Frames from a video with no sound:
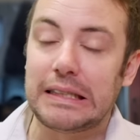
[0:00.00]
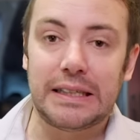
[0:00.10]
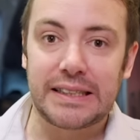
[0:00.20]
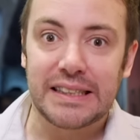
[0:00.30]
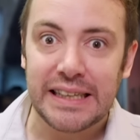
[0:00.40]

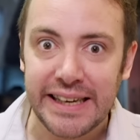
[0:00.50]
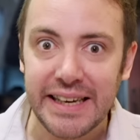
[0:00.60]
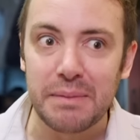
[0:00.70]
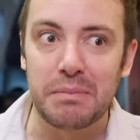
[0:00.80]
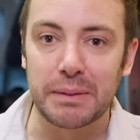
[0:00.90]
I can
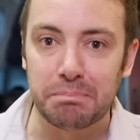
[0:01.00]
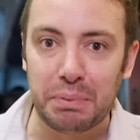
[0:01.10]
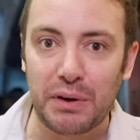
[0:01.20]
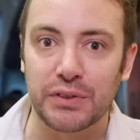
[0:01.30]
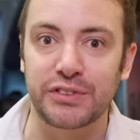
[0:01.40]
hear my
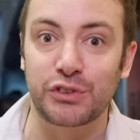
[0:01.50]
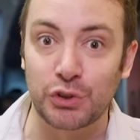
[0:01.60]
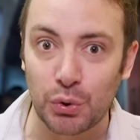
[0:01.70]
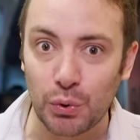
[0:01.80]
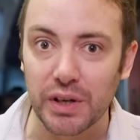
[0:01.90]
boss
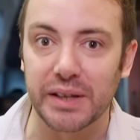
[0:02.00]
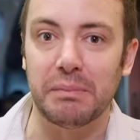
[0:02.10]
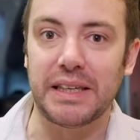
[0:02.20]
calling